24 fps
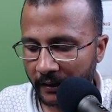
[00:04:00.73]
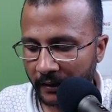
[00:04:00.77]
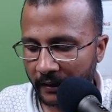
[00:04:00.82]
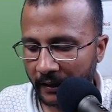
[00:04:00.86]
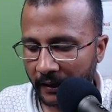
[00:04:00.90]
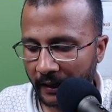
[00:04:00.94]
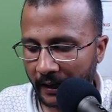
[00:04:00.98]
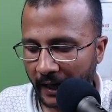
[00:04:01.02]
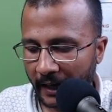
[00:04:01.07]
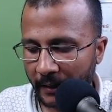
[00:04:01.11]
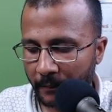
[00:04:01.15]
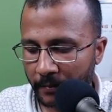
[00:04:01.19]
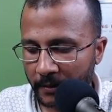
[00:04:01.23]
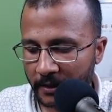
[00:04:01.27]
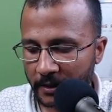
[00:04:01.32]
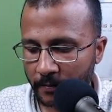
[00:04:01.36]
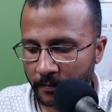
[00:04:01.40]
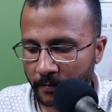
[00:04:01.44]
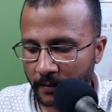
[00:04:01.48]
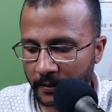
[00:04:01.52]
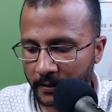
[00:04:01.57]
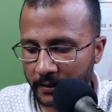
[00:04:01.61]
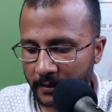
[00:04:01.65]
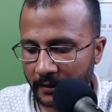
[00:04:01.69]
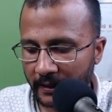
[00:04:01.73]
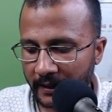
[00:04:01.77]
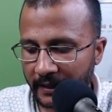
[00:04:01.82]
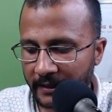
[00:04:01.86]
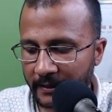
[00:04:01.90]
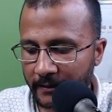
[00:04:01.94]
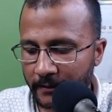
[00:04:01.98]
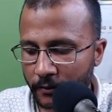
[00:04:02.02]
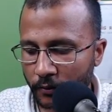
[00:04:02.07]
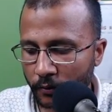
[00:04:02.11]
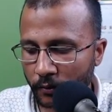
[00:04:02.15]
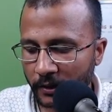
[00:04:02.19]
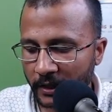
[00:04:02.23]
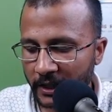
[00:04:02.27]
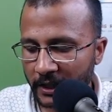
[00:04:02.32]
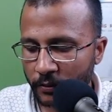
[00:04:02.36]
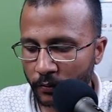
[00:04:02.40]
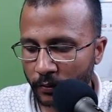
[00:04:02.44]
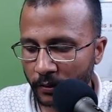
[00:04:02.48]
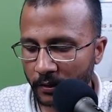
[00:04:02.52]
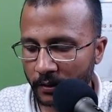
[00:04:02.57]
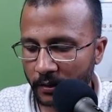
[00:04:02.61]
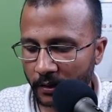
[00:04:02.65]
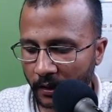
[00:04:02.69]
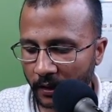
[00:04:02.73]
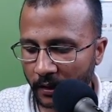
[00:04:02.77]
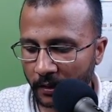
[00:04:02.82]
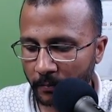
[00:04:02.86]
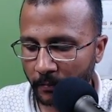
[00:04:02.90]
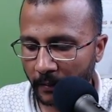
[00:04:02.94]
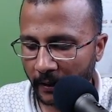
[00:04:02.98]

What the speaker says: I plus plus, right? So this will run my